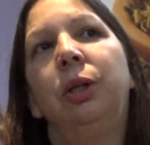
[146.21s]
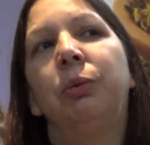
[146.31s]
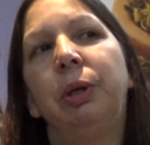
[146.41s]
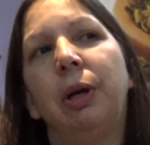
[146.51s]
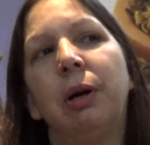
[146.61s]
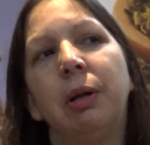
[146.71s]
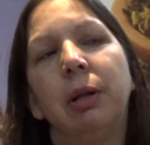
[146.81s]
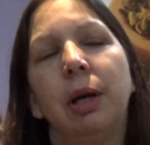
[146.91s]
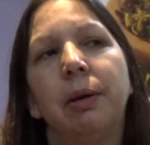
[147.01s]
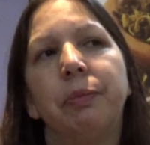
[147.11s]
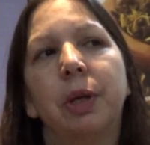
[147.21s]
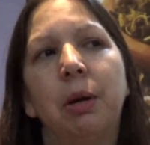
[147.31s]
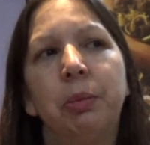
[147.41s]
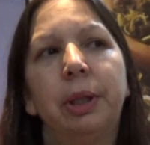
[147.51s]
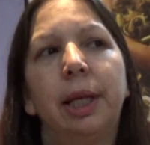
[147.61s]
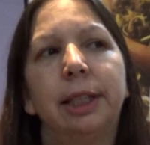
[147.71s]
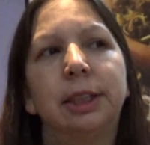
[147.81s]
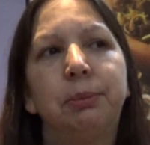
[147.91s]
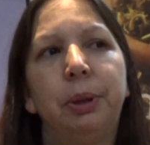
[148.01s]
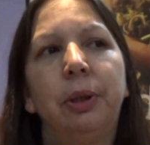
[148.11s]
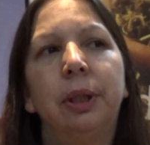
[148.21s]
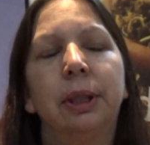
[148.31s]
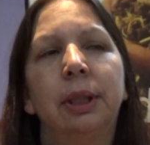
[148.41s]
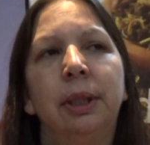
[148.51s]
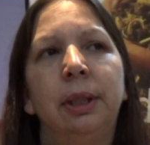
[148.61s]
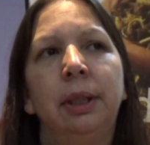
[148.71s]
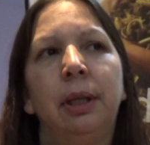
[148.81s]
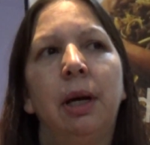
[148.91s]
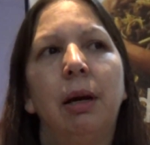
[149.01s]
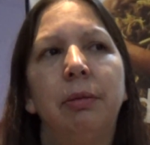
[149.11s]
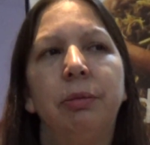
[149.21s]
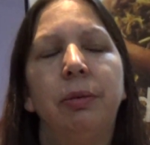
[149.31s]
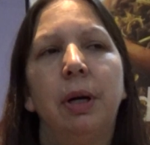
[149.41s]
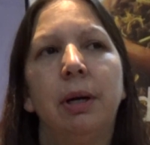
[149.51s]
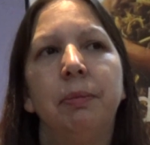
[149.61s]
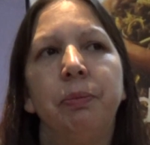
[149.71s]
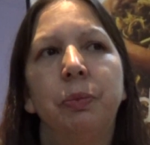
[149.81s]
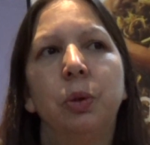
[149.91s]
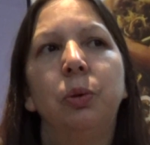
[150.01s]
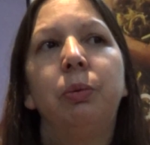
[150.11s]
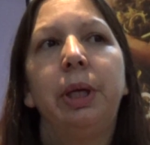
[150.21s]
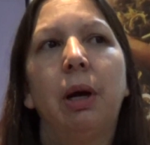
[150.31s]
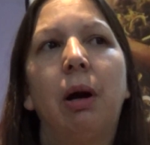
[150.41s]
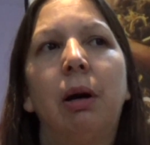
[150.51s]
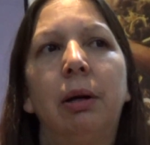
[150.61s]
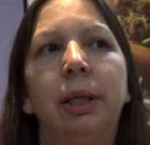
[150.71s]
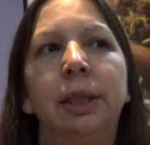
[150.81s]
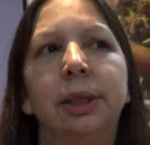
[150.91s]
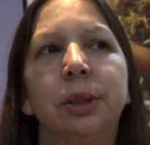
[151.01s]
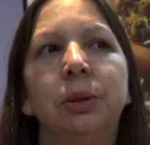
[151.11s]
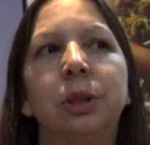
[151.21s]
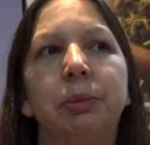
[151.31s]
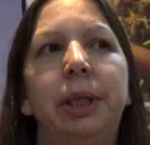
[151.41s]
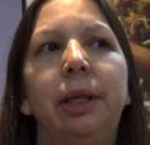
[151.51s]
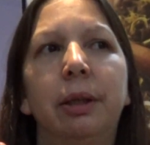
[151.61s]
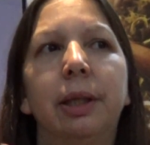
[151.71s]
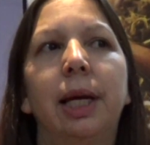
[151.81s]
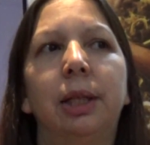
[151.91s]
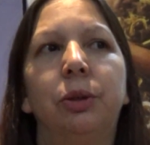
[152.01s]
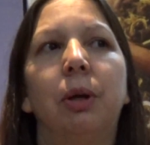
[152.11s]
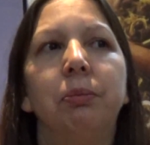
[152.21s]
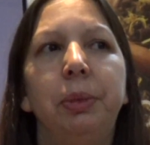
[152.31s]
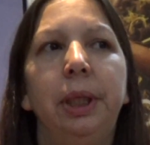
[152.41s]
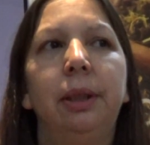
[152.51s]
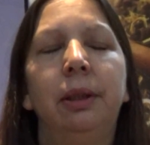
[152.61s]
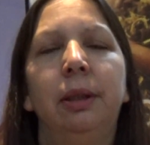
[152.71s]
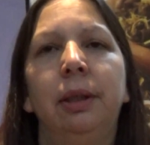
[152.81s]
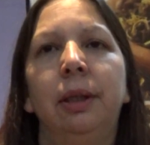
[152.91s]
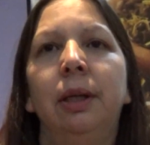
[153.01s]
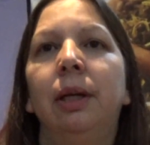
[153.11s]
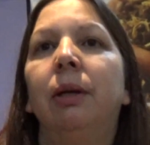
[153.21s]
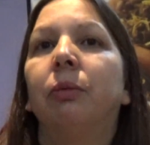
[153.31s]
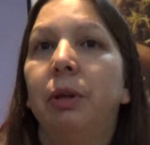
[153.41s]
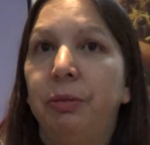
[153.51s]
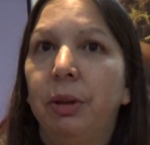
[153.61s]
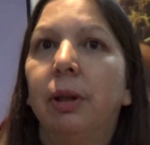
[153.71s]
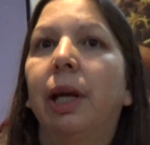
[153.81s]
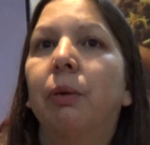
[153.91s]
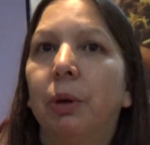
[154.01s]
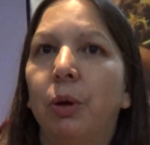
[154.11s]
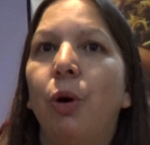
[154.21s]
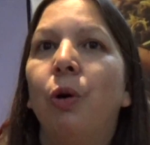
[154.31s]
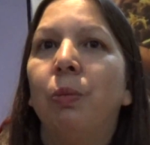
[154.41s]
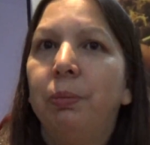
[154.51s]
we all come with that spirit of who we are, and as soon as we hear that drum beat, we feel like we're home,